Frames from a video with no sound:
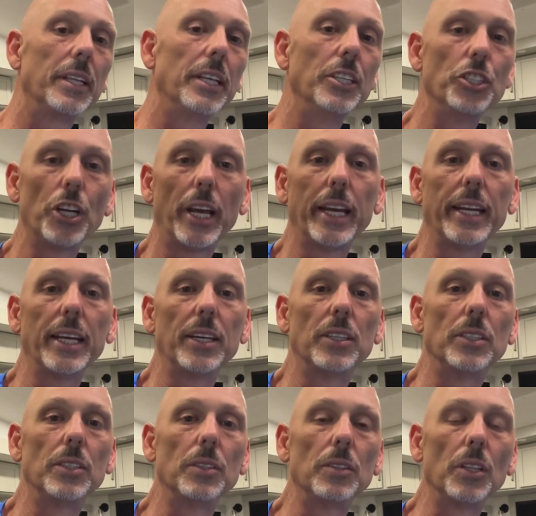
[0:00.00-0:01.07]
the
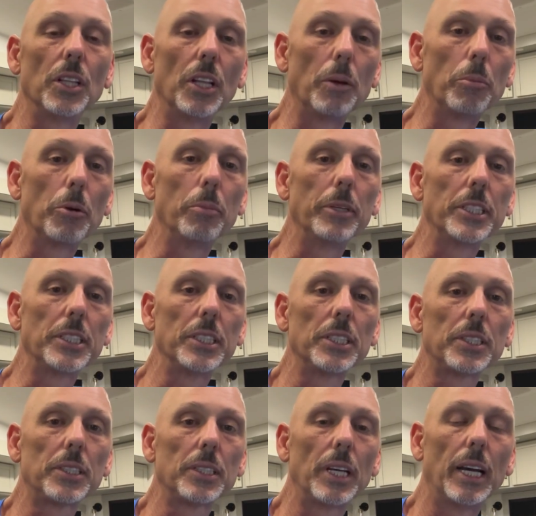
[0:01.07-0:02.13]
J&L lumber
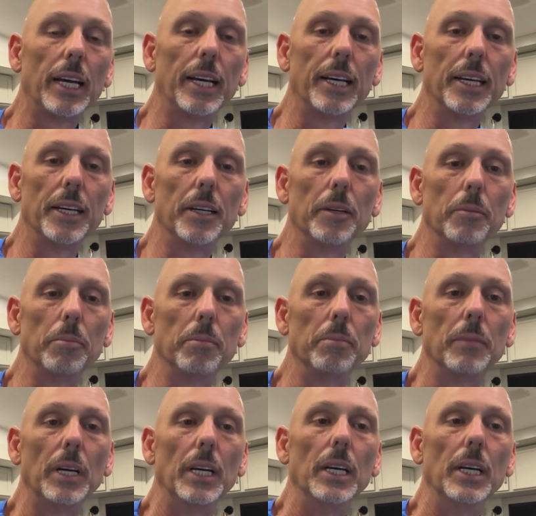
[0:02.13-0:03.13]
business, and